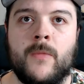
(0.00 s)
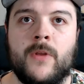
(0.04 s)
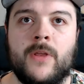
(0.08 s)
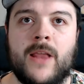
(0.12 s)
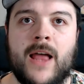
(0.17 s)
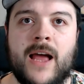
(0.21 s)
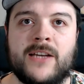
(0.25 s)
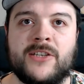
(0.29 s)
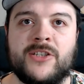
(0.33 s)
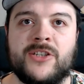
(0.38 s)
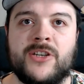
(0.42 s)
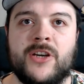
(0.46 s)

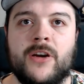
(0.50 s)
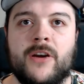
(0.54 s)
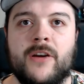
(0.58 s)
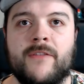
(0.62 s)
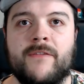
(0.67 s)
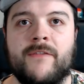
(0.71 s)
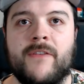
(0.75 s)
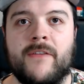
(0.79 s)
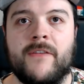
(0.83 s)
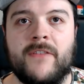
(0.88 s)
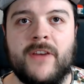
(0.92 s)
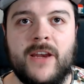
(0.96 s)
Last year,
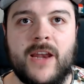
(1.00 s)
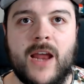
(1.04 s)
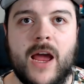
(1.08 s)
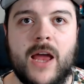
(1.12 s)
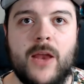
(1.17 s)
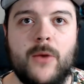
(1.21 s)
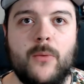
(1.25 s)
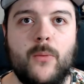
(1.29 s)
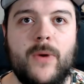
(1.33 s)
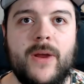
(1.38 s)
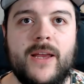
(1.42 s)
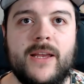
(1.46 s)

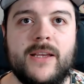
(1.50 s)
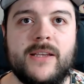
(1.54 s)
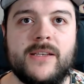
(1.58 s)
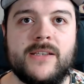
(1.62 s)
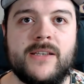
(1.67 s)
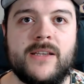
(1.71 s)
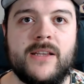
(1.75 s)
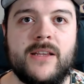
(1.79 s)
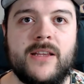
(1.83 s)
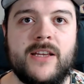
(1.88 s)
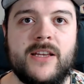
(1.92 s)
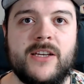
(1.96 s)
59 wins.
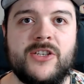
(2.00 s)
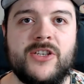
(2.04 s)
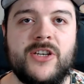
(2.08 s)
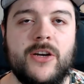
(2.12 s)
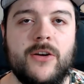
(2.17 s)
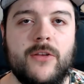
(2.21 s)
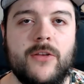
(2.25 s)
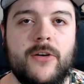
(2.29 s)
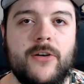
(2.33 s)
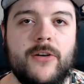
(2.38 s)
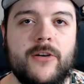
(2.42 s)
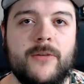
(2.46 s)
This
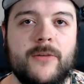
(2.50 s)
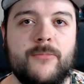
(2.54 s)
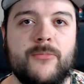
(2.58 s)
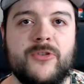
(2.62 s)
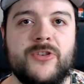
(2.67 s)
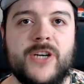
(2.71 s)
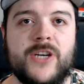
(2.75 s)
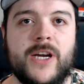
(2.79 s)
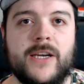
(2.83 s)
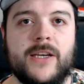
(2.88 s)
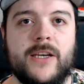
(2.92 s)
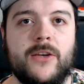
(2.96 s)
year, they're
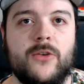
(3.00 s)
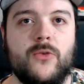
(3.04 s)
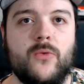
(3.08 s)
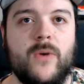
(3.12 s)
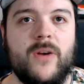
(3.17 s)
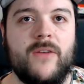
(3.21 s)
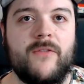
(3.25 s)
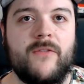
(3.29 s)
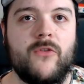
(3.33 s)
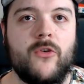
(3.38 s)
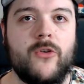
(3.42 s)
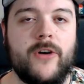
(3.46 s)
projected
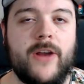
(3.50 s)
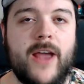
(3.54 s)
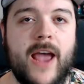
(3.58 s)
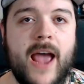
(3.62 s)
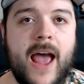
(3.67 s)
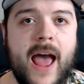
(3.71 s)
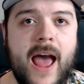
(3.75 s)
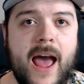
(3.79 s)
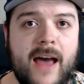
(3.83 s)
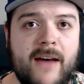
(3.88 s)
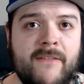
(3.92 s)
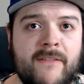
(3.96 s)

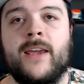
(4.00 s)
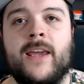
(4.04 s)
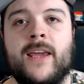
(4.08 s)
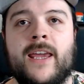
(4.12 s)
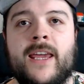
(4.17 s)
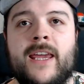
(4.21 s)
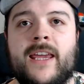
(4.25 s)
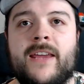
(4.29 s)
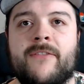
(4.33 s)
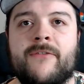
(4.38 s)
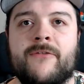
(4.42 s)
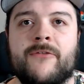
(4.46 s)
24.5.
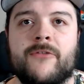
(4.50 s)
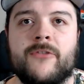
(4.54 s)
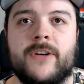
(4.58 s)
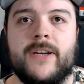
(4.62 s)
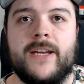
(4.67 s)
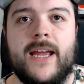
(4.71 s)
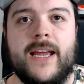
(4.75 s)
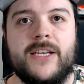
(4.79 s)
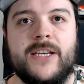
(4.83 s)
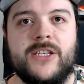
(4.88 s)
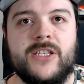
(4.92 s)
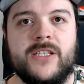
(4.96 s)
Key free
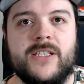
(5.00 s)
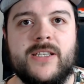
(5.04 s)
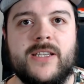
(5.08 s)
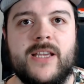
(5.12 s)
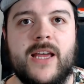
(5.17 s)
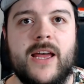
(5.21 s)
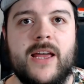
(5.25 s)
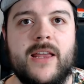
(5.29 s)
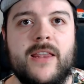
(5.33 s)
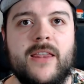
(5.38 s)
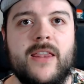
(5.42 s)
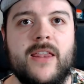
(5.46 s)
agents
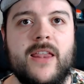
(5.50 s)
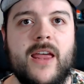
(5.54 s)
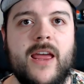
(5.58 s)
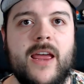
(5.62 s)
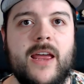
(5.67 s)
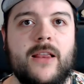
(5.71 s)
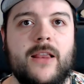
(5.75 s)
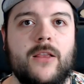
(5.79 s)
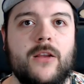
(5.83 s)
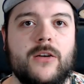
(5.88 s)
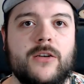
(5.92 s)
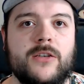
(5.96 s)
that they
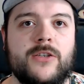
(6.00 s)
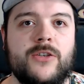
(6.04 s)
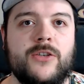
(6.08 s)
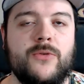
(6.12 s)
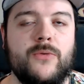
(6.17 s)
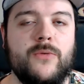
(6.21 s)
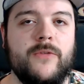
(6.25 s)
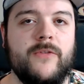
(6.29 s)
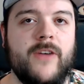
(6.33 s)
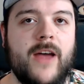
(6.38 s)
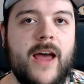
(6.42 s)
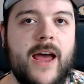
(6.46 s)
look to
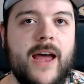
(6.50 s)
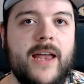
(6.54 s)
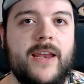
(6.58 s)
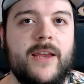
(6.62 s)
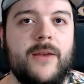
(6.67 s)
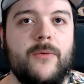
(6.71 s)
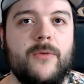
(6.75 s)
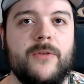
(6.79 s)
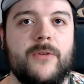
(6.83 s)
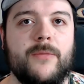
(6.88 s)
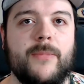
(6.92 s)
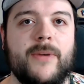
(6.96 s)
have added
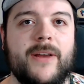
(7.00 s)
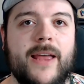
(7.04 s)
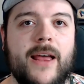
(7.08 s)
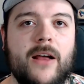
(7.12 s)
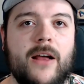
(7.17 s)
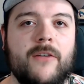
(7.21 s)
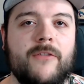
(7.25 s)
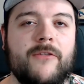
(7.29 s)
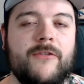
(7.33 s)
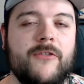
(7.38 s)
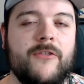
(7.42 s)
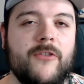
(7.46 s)
was
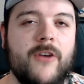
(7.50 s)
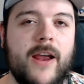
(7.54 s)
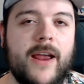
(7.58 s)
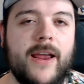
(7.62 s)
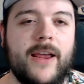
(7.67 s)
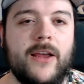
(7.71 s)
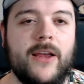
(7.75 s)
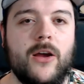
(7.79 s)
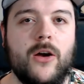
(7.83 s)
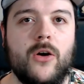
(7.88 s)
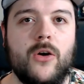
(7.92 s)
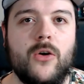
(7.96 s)
Mikel
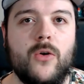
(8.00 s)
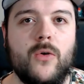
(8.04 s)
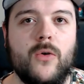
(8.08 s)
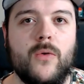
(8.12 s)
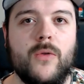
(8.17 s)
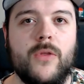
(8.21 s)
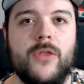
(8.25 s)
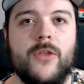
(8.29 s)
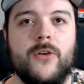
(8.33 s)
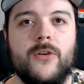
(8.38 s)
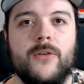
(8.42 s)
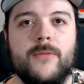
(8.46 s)

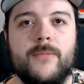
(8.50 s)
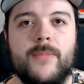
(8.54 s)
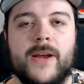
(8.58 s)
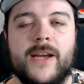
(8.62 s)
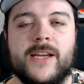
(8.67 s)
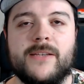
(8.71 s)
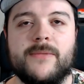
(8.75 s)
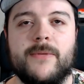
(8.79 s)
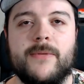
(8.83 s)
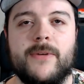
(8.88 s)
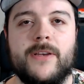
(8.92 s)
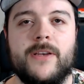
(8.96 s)
Franco, third
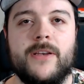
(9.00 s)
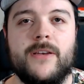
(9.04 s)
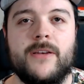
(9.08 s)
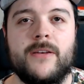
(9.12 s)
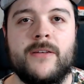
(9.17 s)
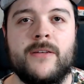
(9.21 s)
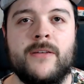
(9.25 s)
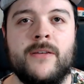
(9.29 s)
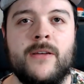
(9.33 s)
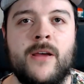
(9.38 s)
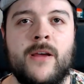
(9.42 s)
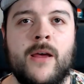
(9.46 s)
baseman,
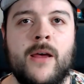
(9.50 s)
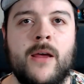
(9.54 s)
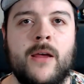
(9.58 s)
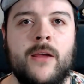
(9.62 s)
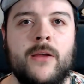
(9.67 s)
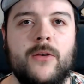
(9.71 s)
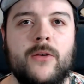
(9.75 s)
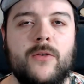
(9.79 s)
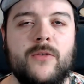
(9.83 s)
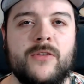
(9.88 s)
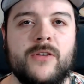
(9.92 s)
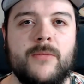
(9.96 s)

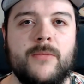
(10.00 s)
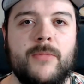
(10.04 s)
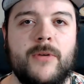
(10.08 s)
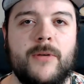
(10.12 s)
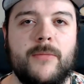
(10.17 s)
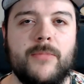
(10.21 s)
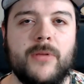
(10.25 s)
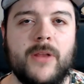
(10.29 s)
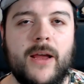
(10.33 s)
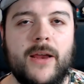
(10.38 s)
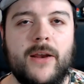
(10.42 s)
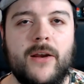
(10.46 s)
used to be
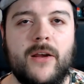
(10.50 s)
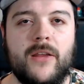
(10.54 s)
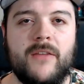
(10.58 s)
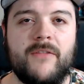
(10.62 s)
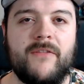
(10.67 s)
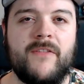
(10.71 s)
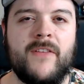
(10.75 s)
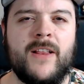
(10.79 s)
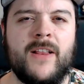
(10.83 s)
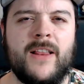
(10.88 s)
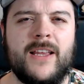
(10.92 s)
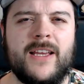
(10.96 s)
playing on the
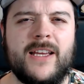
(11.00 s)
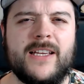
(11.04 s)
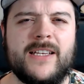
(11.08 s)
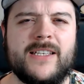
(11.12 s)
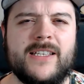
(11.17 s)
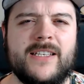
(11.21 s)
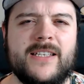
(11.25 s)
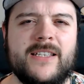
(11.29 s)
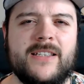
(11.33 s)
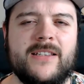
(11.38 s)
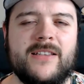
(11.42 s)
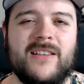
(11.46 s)
Phillies.
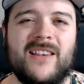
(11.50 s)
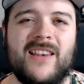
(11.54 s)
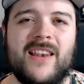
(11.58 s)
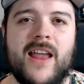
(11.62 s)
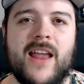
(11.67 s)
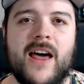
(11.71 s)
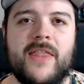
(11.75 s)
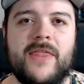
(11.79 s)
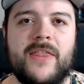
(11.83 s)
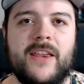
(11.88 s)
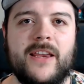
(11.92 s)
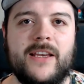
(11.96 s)

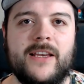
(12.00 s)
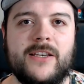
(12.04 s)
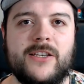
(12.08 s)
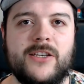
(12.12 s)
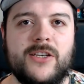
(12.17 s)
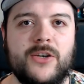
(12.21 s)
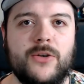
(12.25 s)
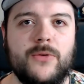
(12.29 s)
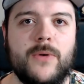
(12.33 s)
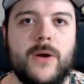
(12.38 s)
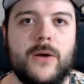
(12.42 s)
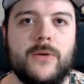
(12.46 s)
Nothing
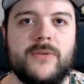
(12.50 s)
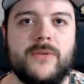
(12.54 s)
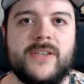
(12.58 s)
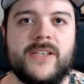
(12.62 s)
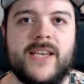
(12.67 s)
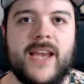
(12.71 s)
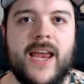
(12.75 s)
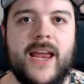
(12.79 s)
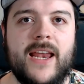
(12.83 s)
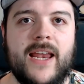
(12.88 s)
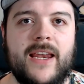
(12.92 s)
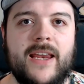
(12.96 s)
too
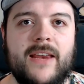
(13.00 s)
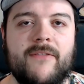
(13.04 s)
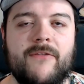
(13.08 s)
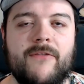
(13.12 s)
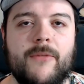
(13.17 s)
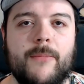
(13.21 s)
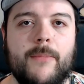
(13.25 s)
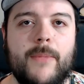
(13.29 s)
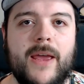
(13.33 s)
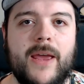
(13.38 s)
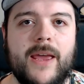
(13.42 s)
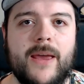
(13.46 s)
outstanding
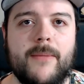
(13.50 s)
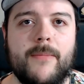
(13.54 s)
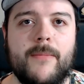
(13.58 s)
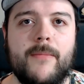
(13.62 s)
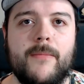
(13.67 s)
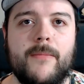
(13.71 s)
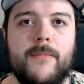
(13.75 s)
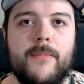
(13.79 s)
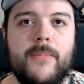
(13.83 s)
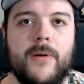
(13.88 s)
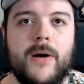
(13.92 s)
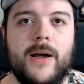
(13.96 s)
from
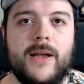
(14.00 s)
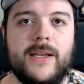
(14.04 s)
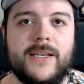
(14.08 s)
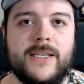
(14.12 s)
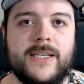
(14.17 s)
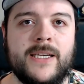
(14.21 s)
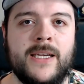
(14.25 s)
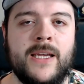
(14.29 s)
him, but